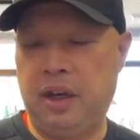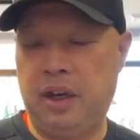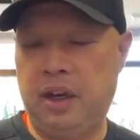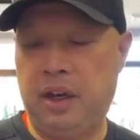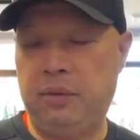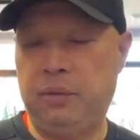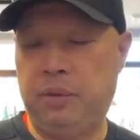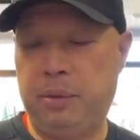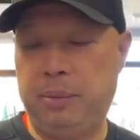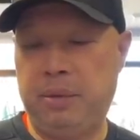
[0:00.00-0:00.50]

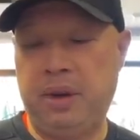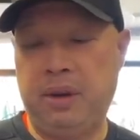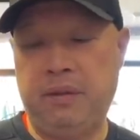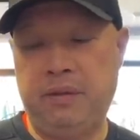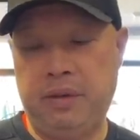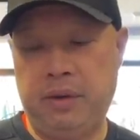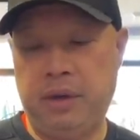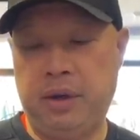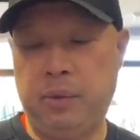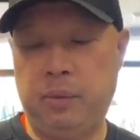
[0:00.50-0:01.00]
it would be a
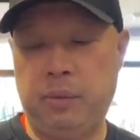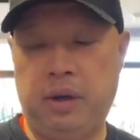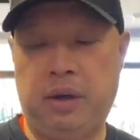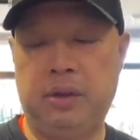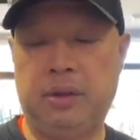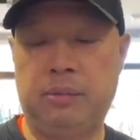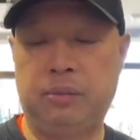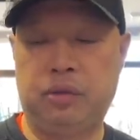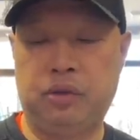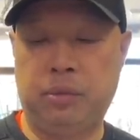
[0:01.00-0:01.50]
very
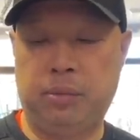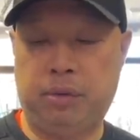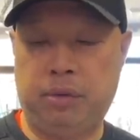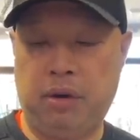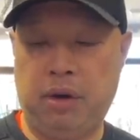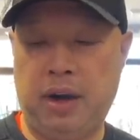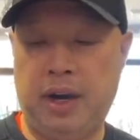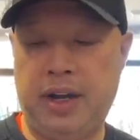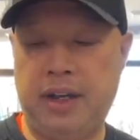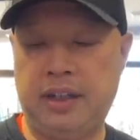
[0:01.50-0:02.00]
welcome
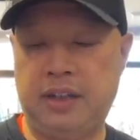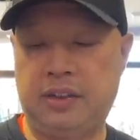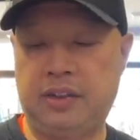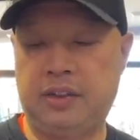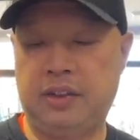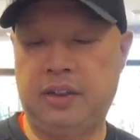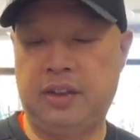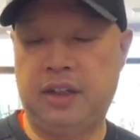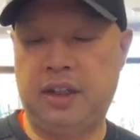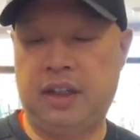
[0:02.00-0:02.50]

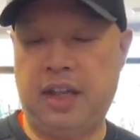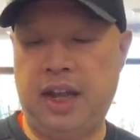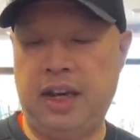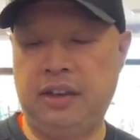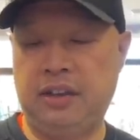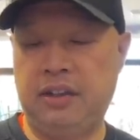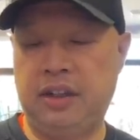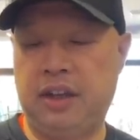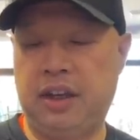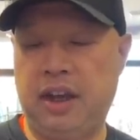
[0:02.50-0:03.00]
surprise.
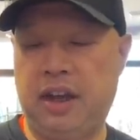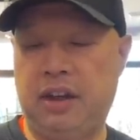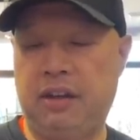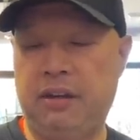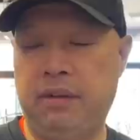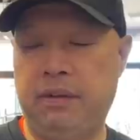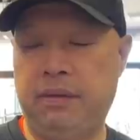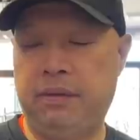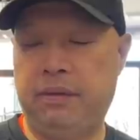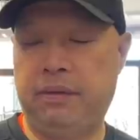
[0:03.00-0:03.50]
Thanks
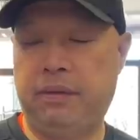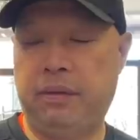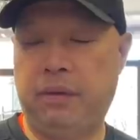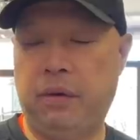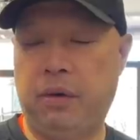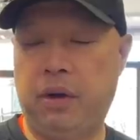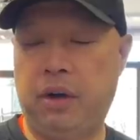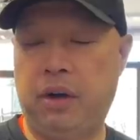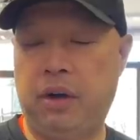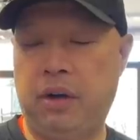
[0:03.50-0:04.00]
again
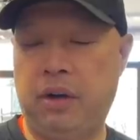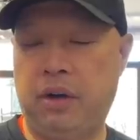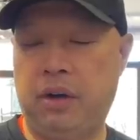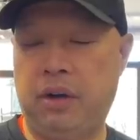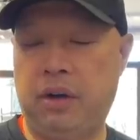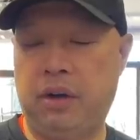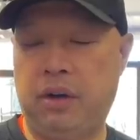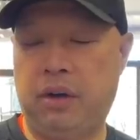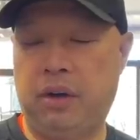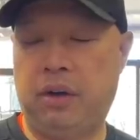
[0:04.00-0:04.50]
for
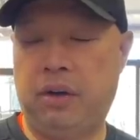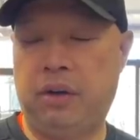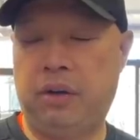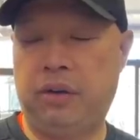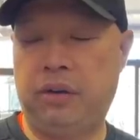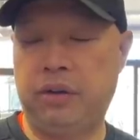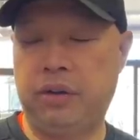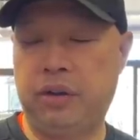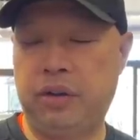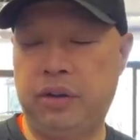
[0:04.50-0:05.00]

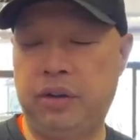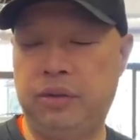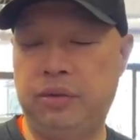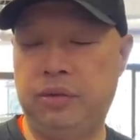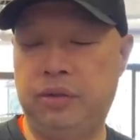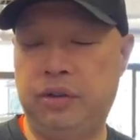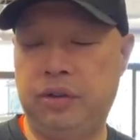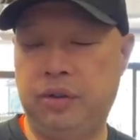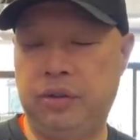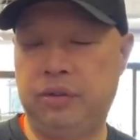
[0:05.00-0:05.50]
all
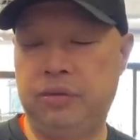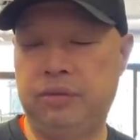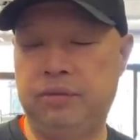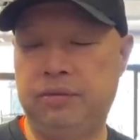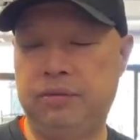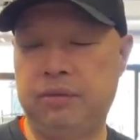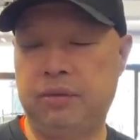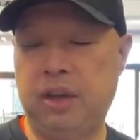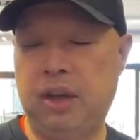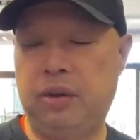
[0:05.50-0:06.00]
you do.
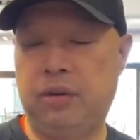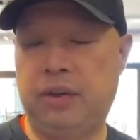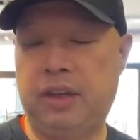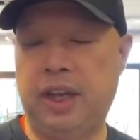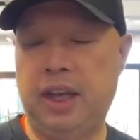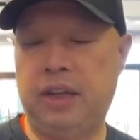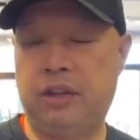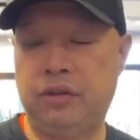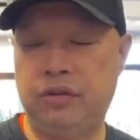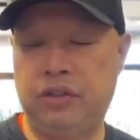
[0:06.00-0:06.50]
Oh,
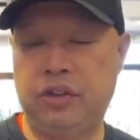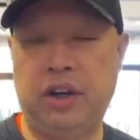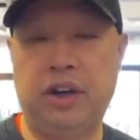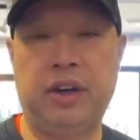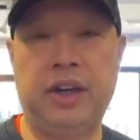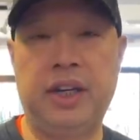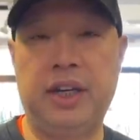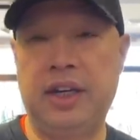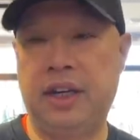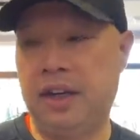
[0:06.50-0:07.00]
thank you,
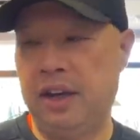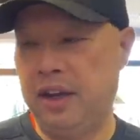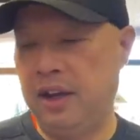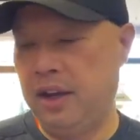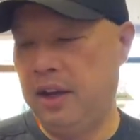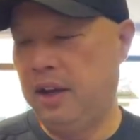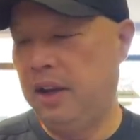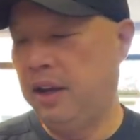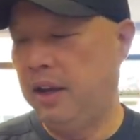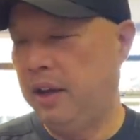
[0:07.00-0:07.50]
Jerry.
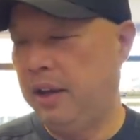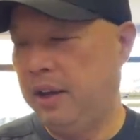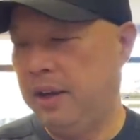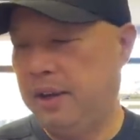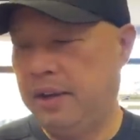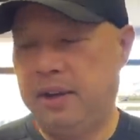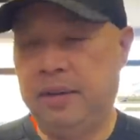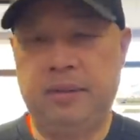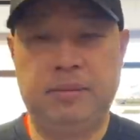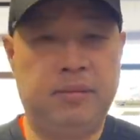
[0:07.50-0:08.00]

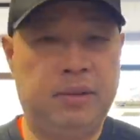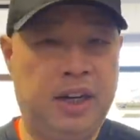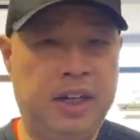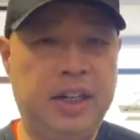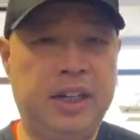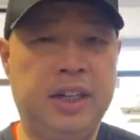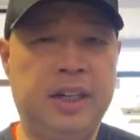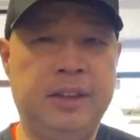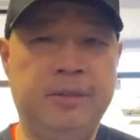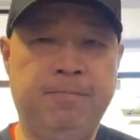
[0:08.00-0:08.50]

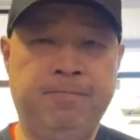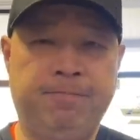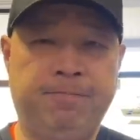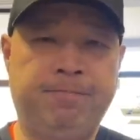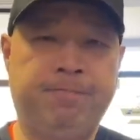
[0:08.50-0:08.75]
Monica,